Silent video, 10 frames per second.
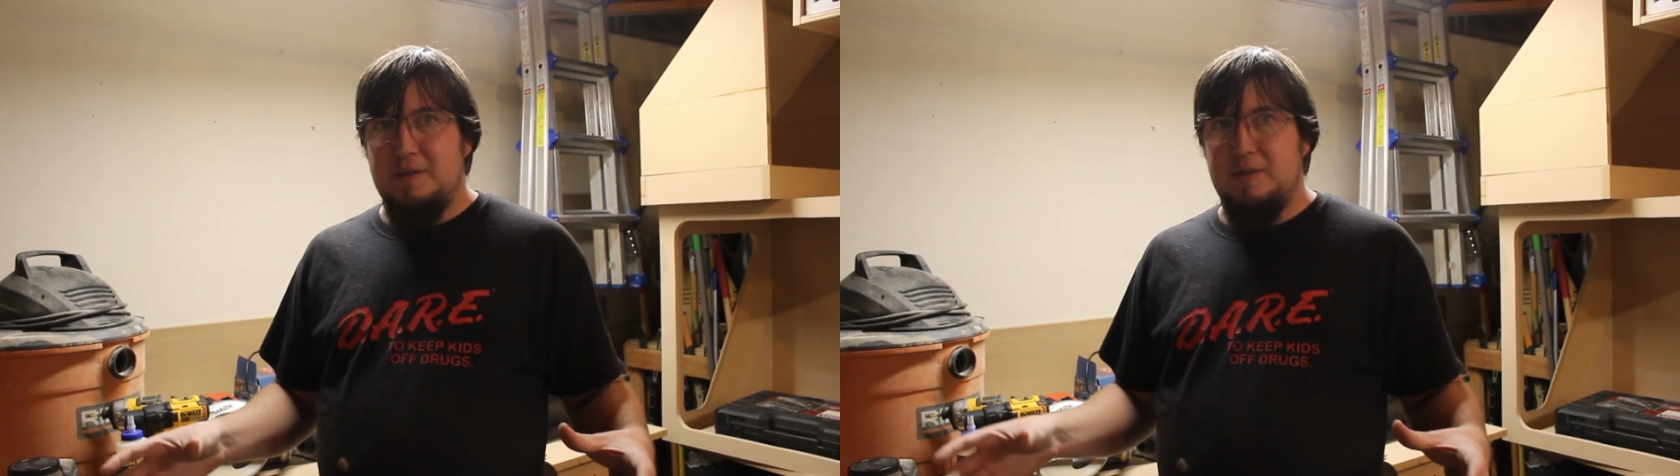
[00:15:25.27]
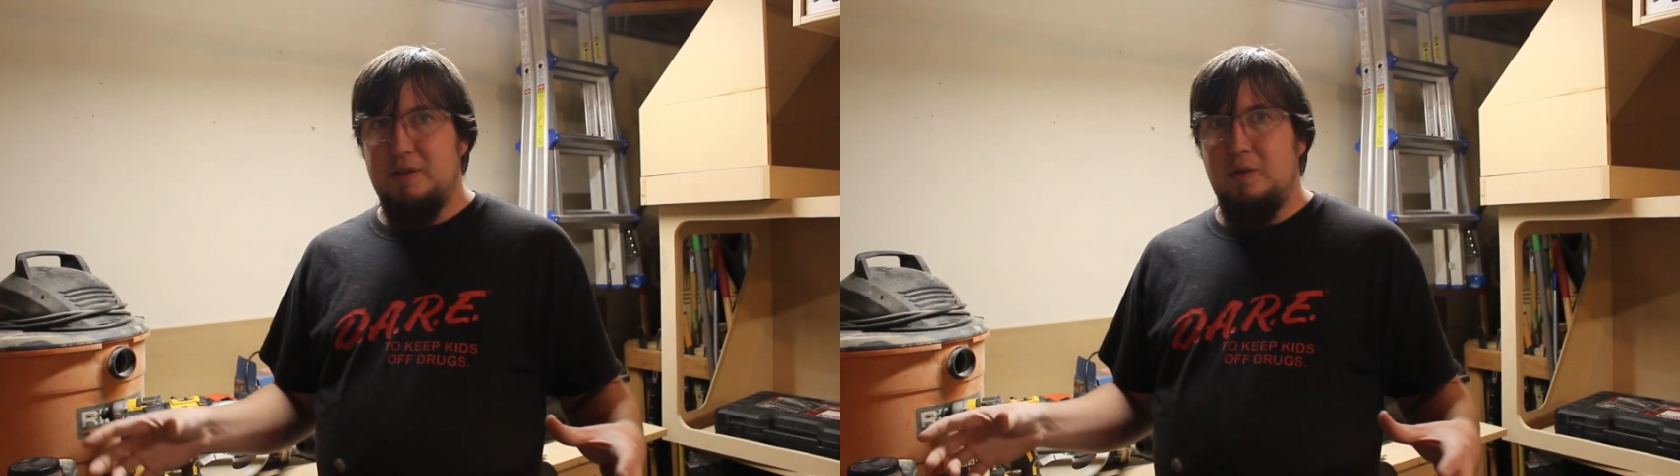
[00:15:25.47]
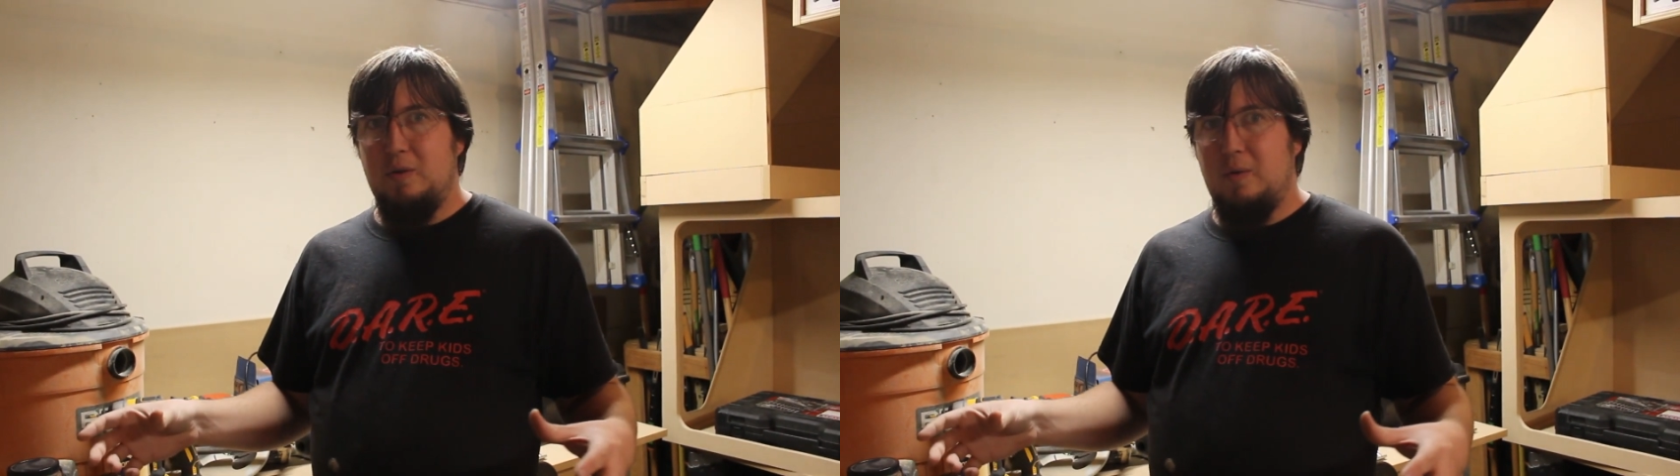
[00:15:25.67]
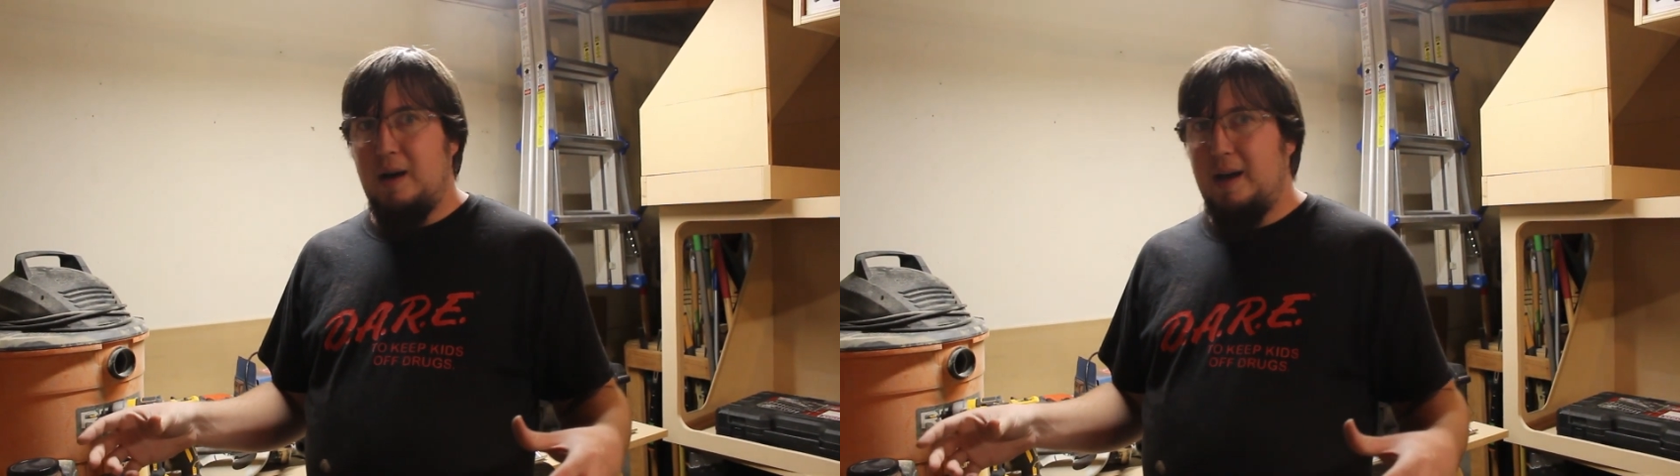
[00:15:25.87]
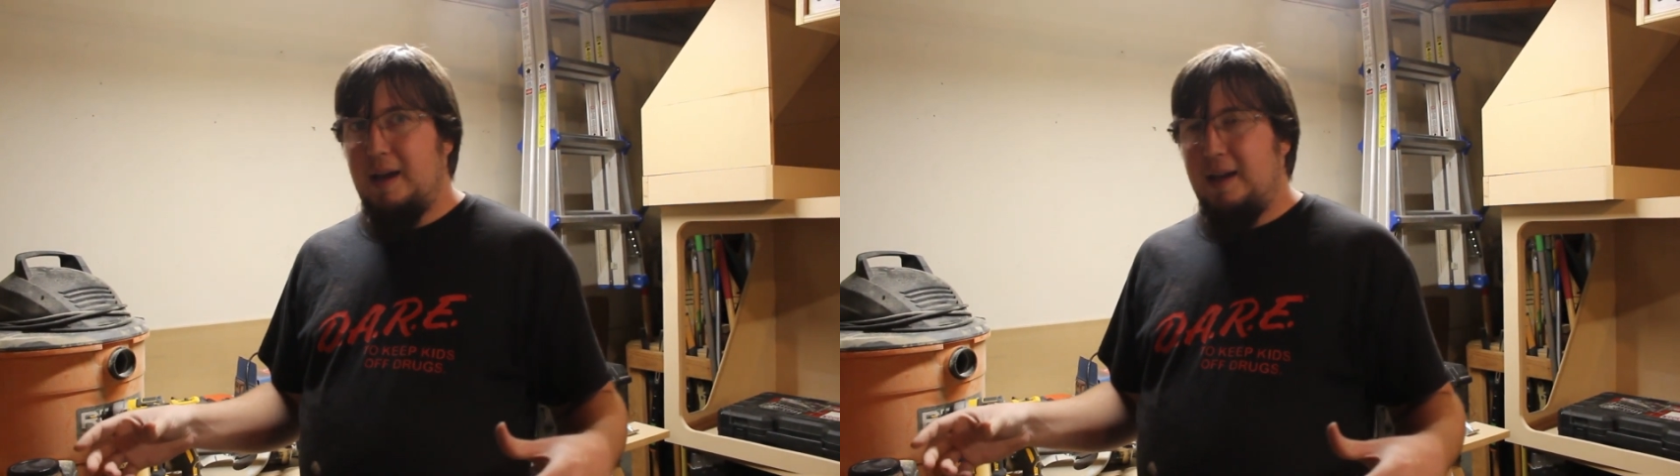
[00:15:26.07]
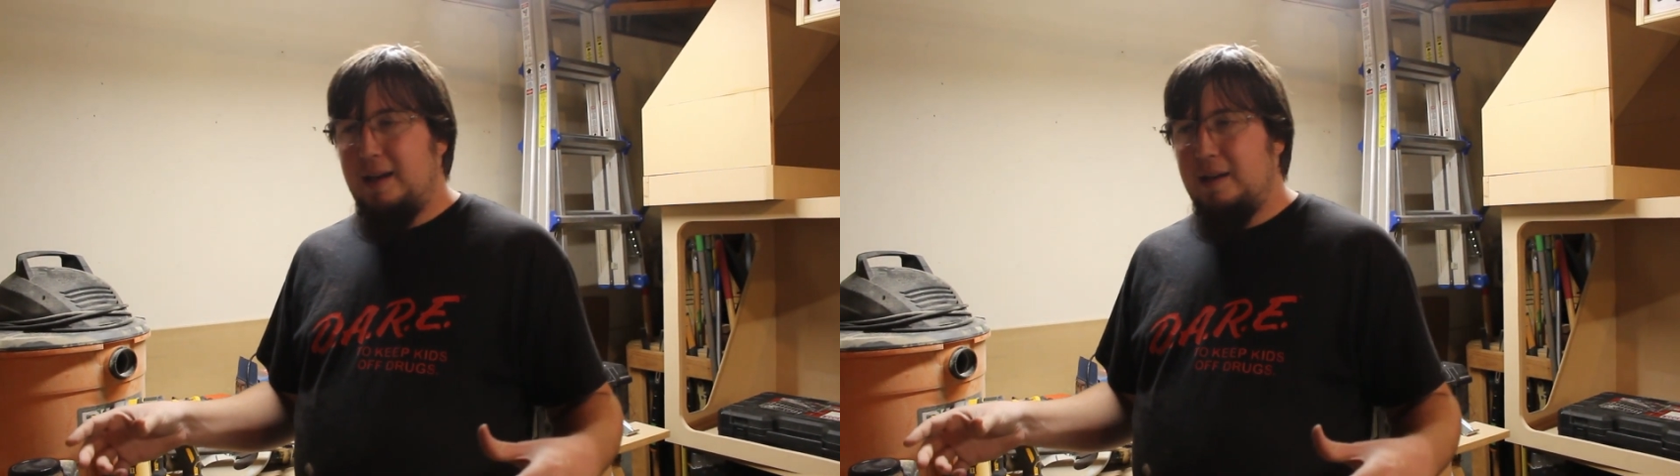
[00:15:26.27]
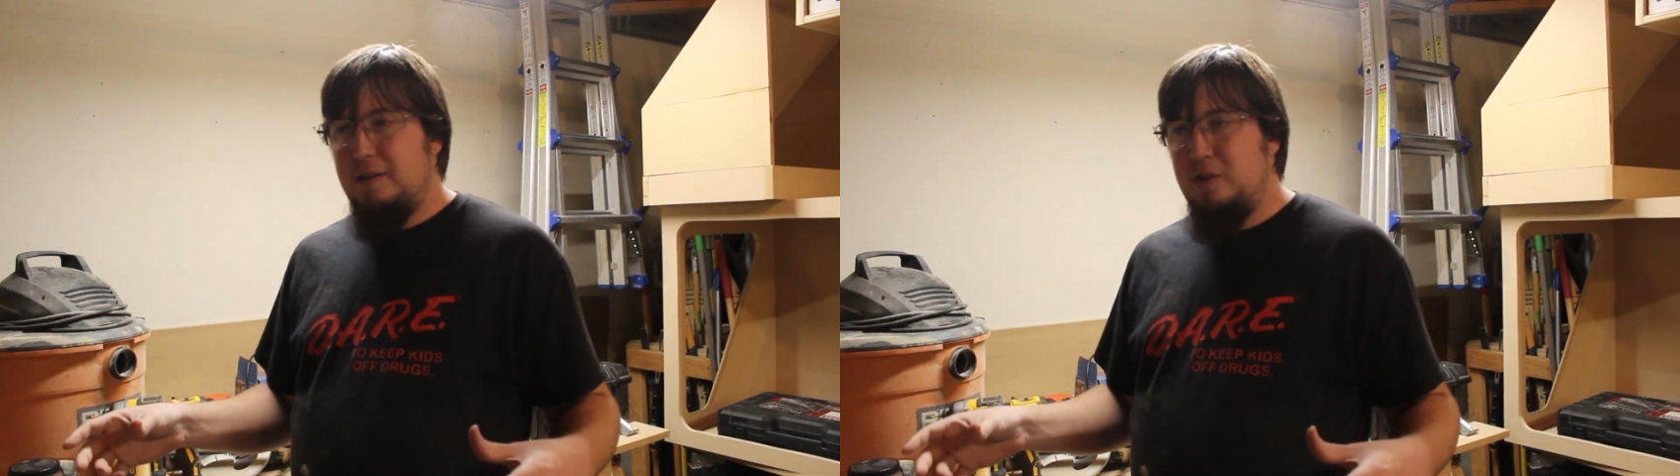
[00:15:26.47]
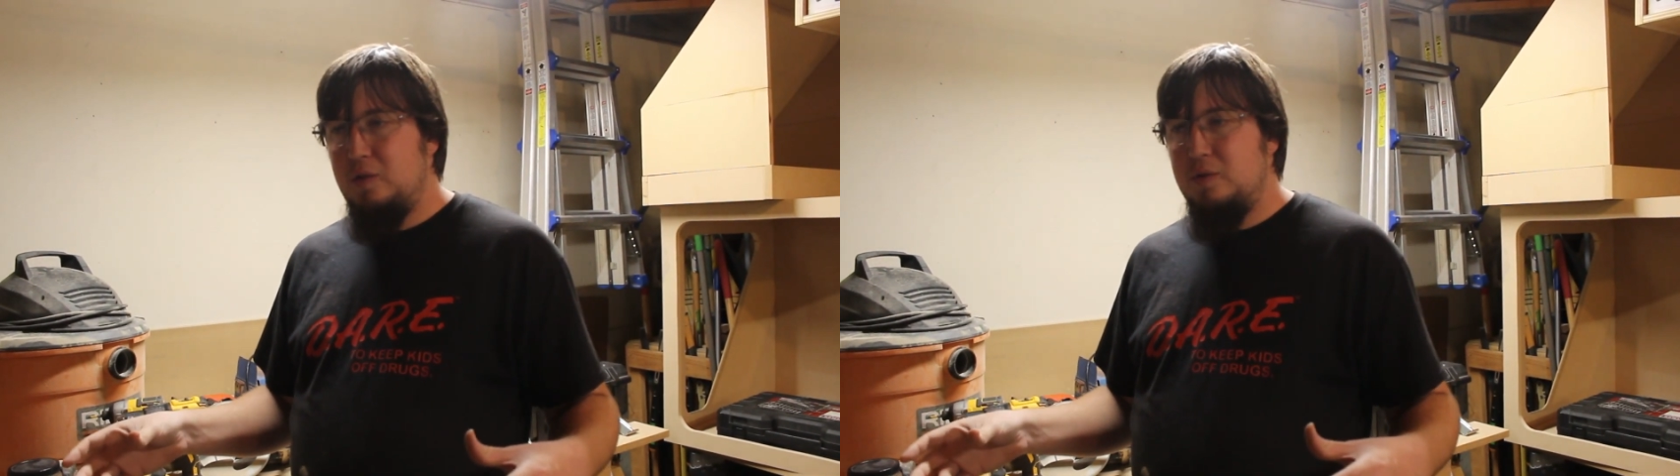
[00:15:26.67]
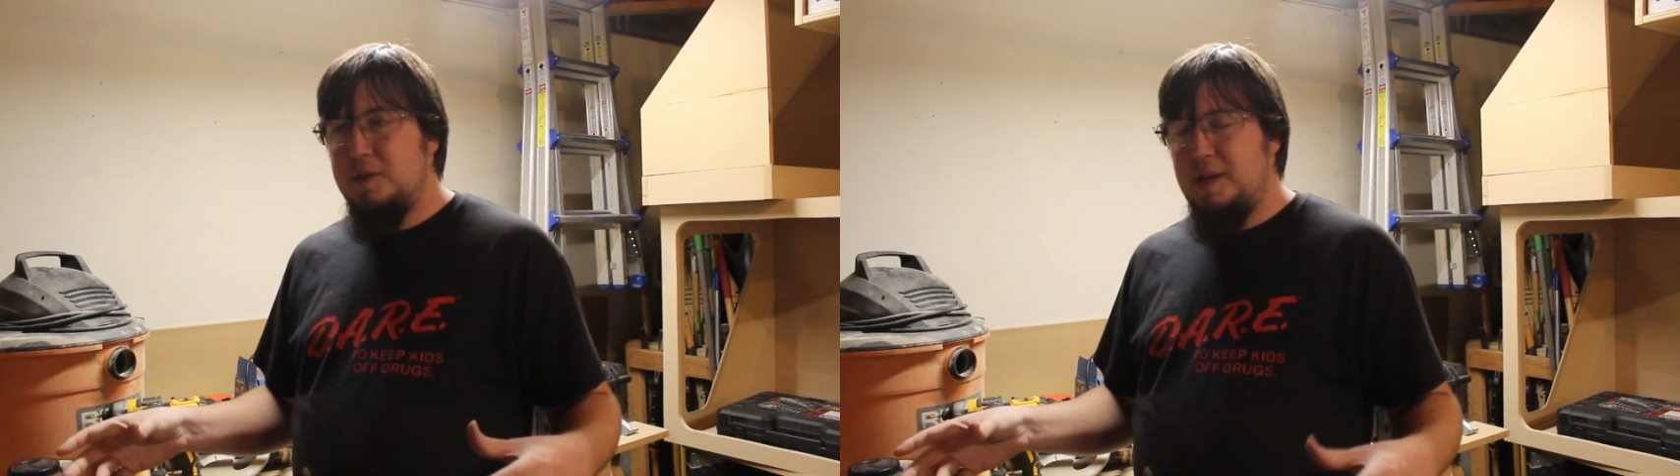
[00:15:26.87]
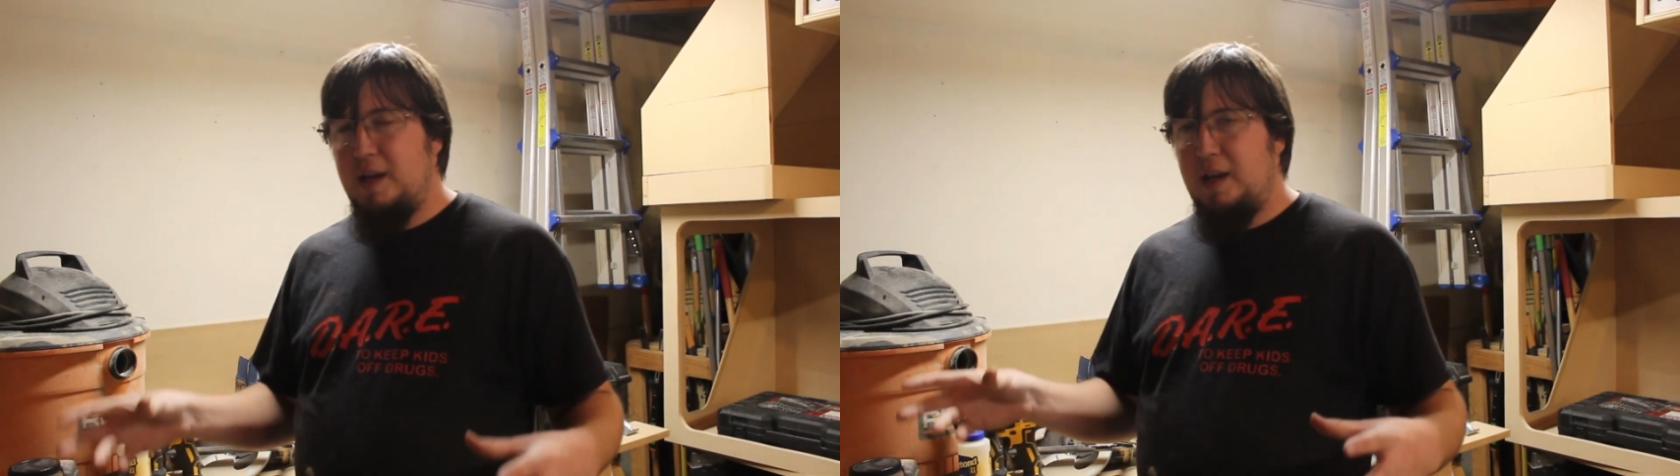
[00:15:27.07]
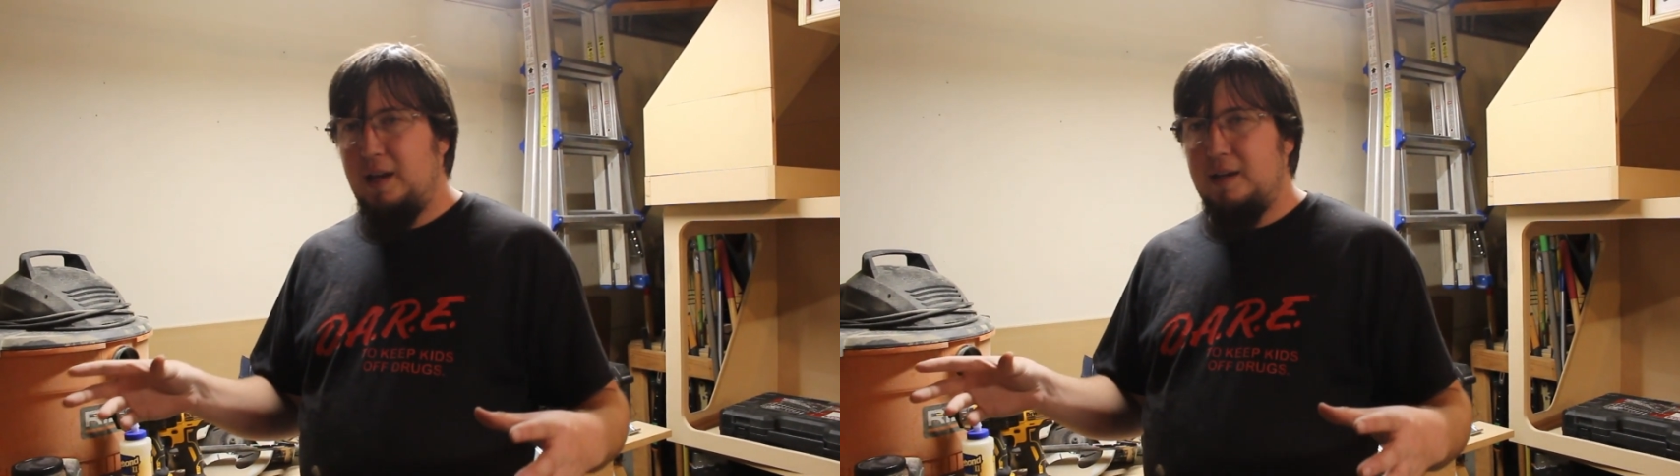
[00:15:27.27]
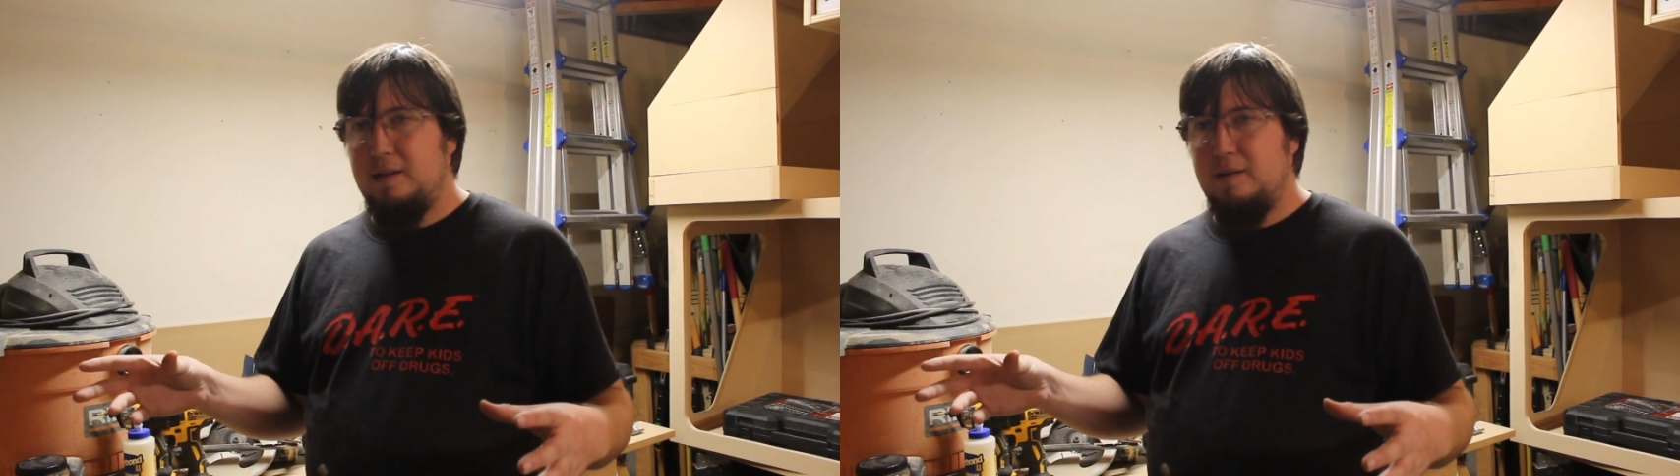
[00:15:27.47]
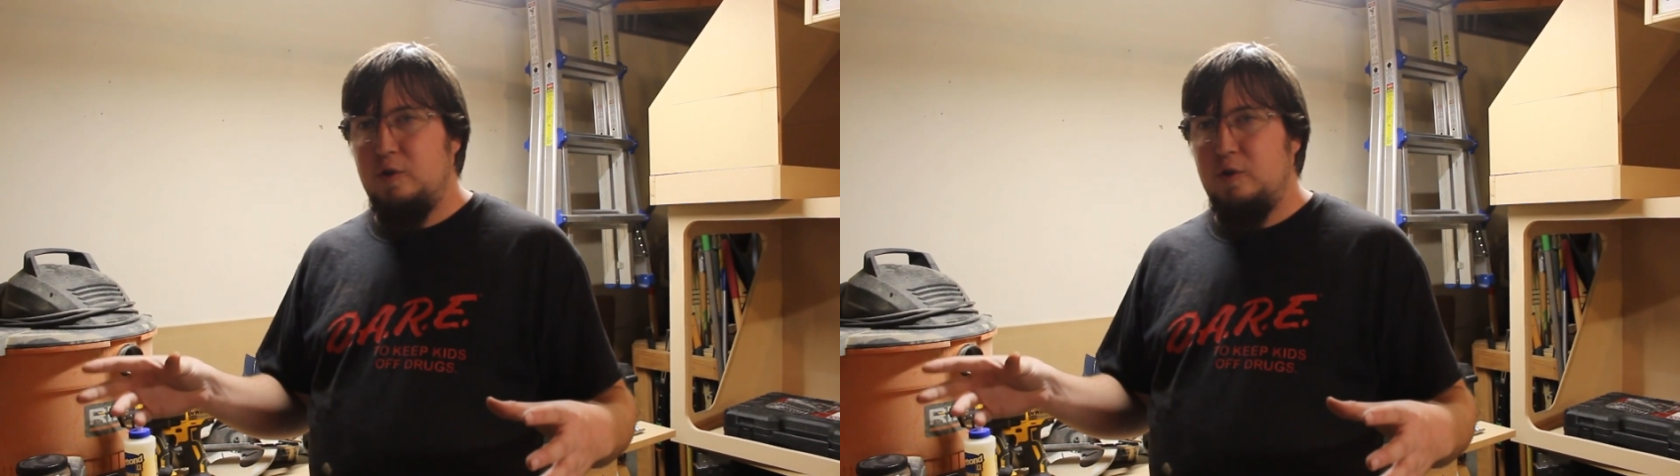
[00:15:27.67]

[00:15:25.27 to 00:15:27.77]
so I use a